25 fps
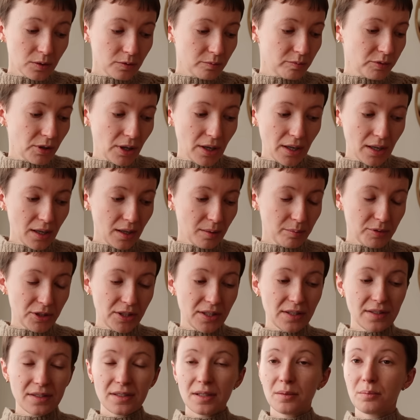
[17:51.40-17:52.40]

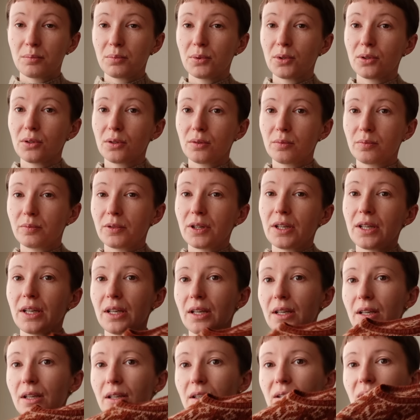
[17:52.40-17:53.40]
Pretty simple,
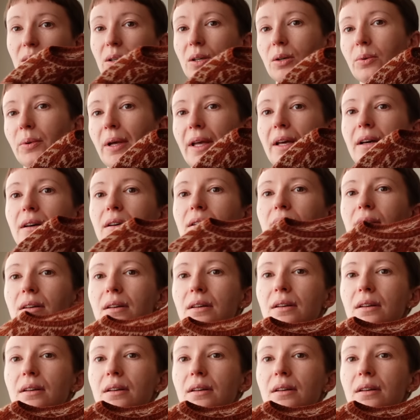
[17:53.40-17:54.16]
pretty quick,